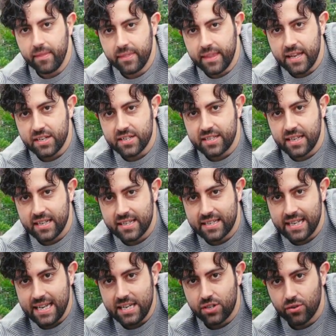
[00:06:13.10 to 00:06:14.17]
They're just in a
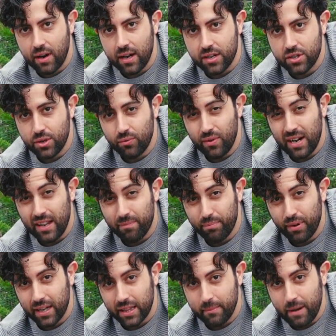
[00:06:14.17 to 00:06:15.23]
seed tray. I should really have
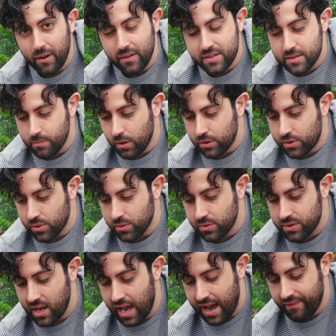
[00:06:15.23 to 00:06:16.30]
pricked them out into
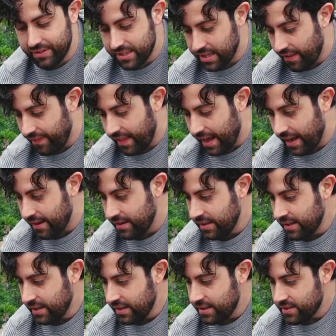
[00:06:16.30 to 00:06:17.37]
modules. I haven't done that,
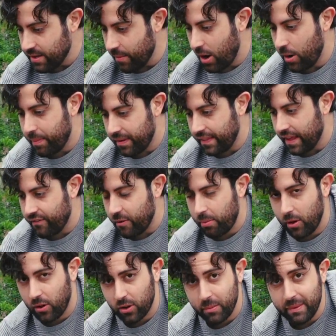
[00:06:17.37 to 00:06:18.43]
so I'm hoping that if I
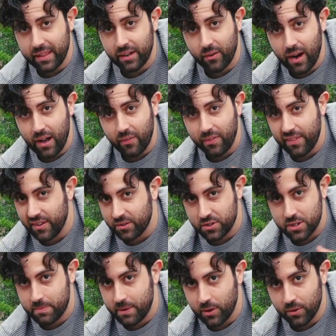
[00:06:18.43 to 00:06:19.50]
plonk them in the ground, they'll
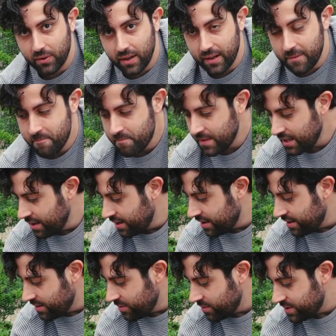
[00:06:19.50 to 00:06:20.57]
just be all right.
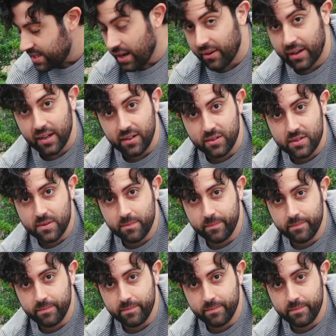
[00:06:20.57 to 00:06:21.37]
See how it goes.